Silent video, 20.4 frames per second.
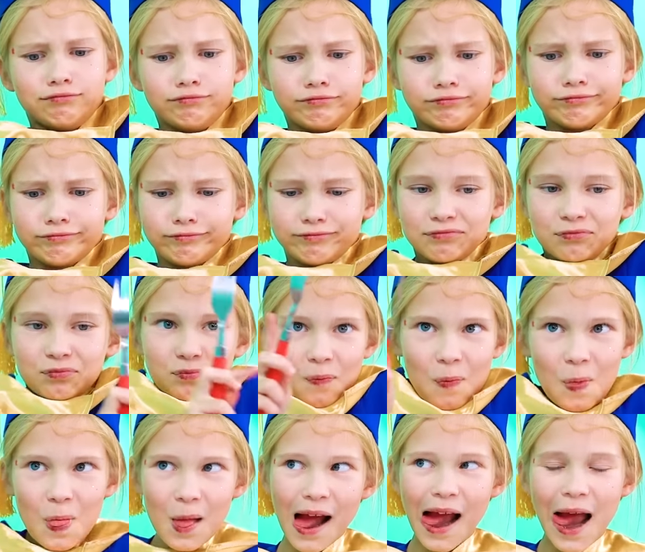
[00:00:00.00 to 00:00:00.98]
You said
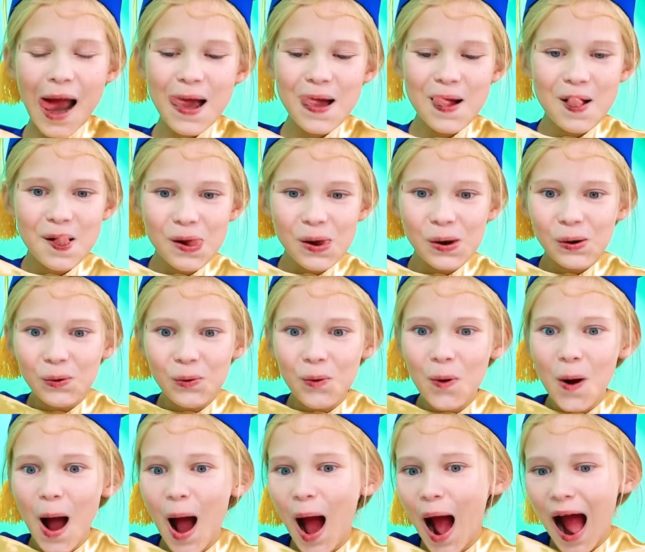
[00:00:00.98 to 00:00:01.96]
it, not me.
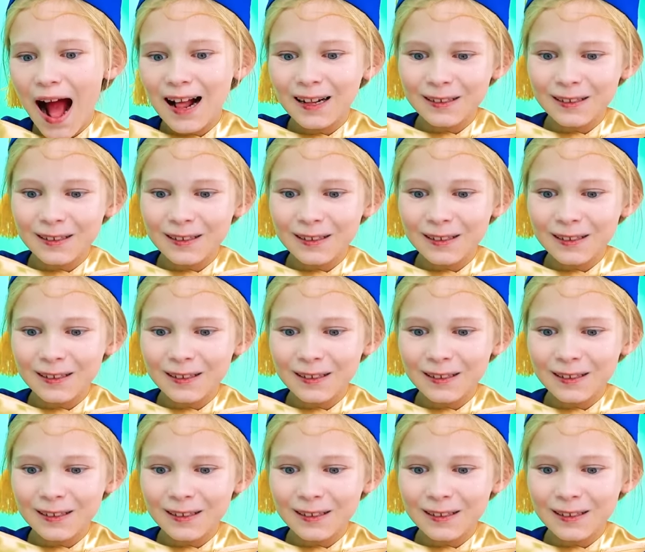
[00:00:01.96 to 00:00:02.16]
To the